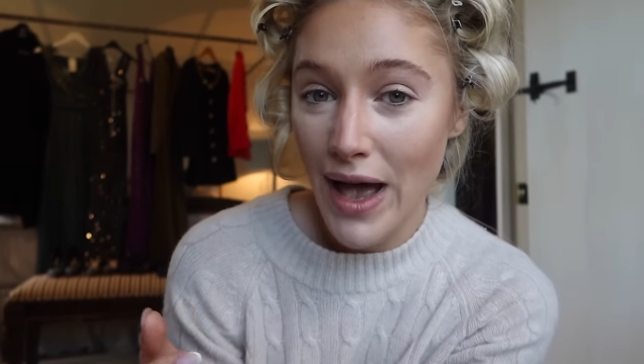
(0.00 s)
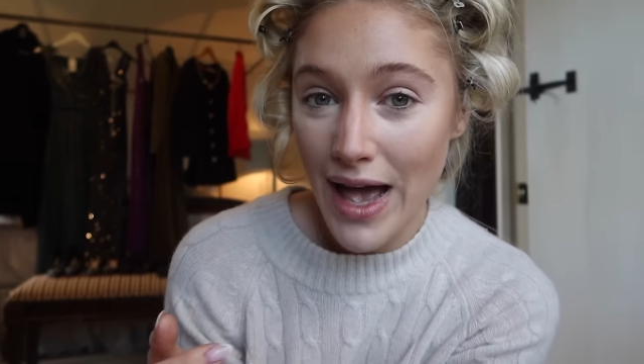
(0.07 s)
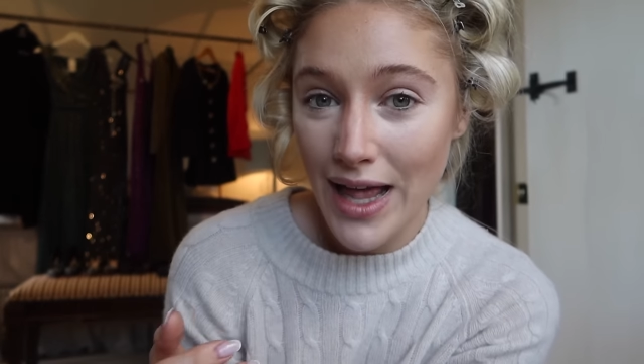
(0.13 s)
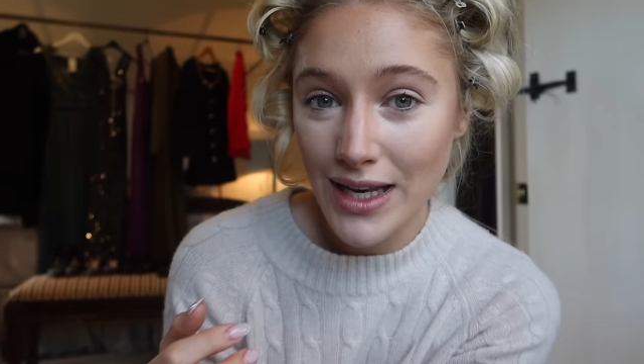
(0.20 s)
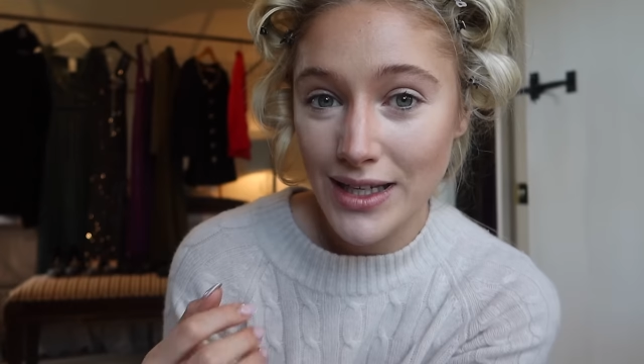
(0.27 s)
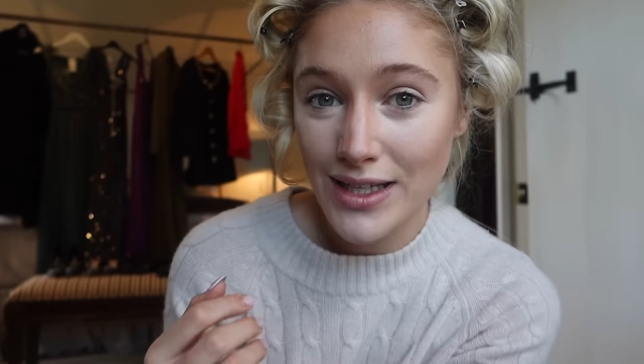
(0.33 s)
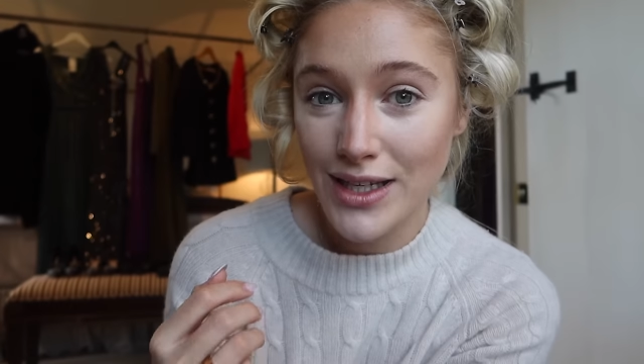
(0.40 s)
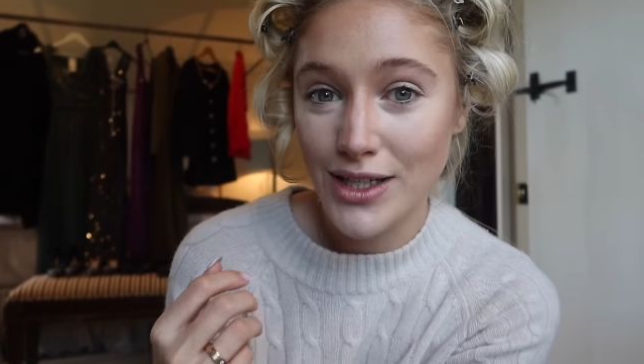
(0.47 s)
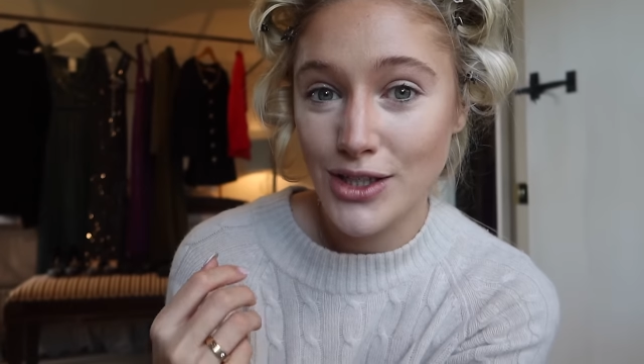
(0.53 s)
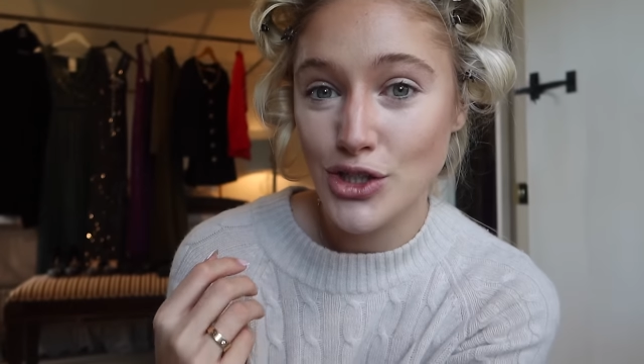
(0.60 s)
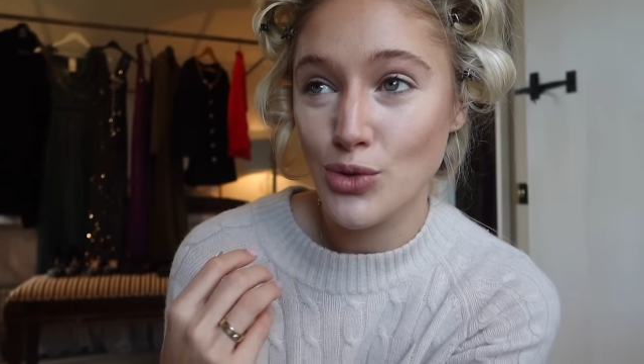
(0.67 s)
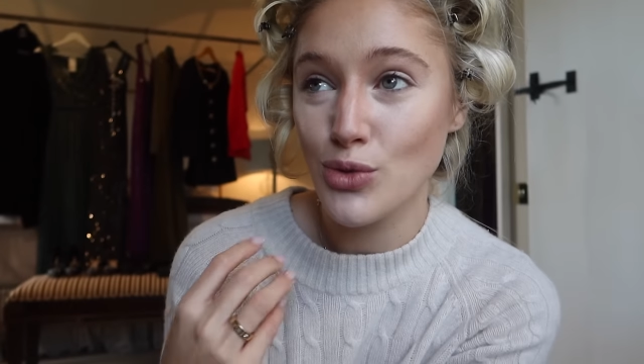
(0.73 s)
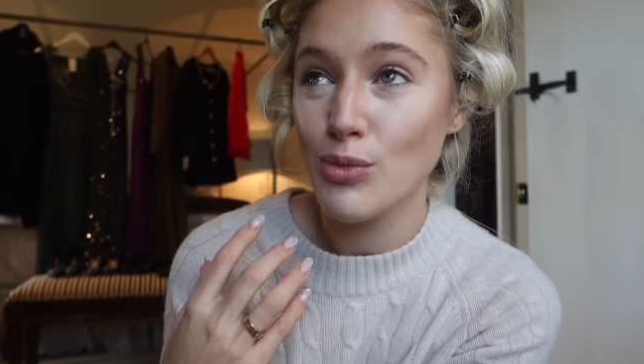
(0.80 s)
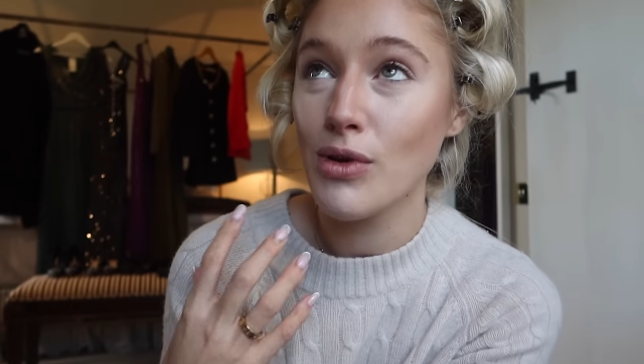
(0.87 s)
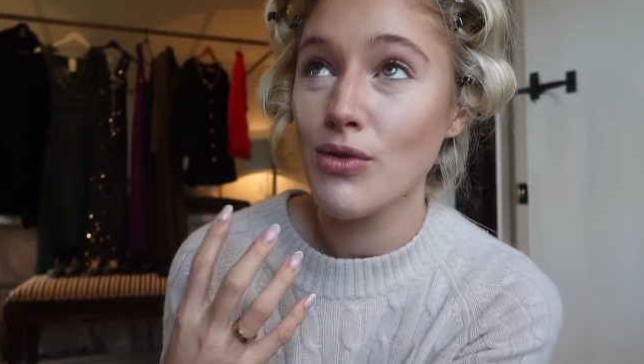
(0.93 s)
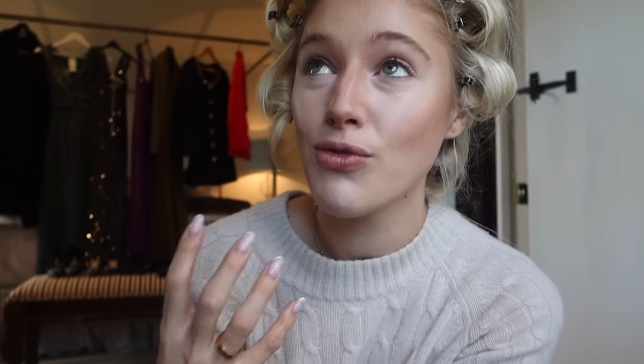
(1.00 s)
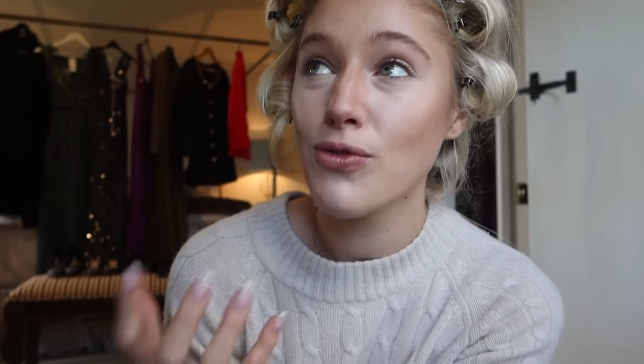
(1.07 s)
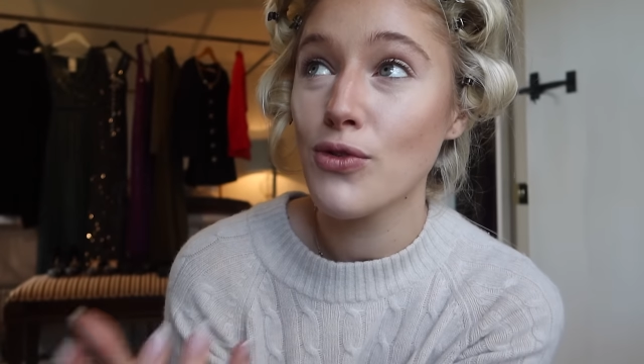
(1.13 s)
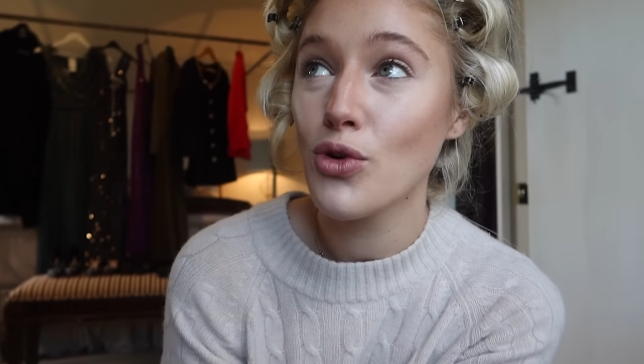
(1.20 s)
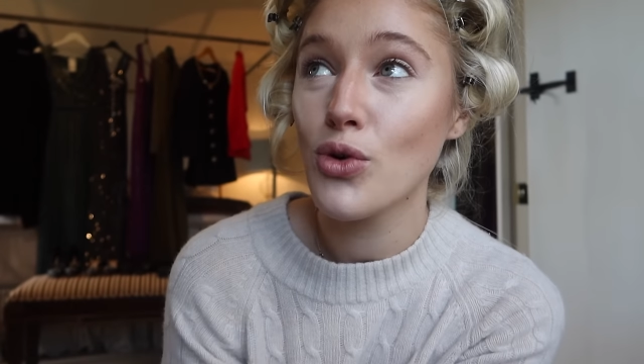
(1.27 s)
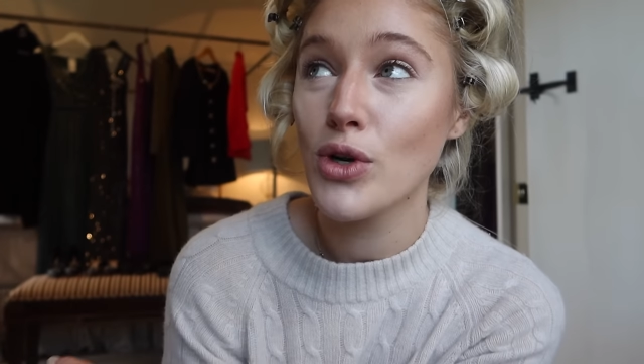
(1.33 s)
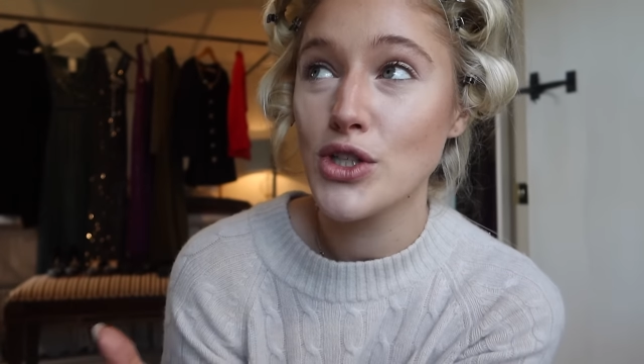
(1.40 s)
elegant, you want to be
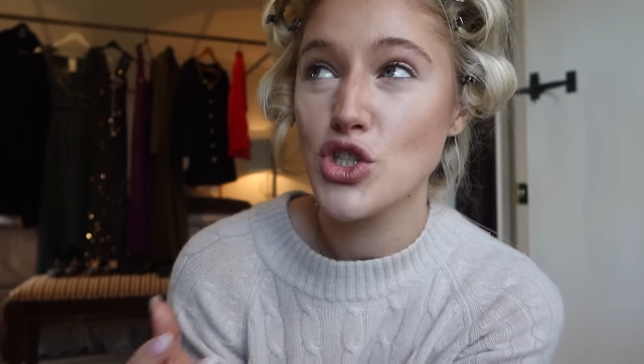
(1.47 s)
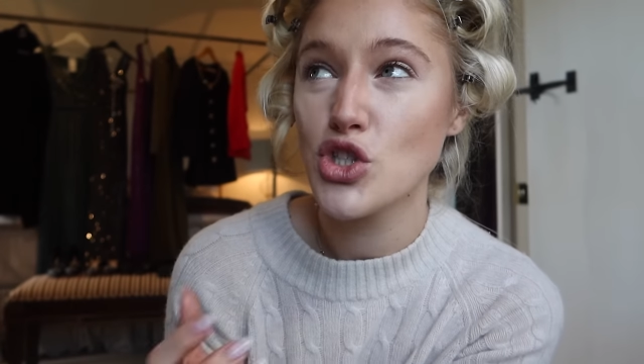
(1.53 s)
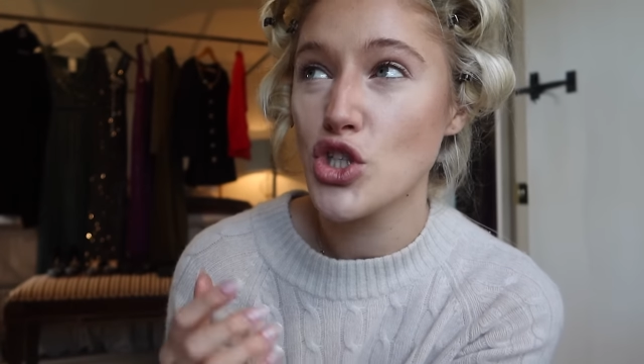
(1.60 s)
flawless,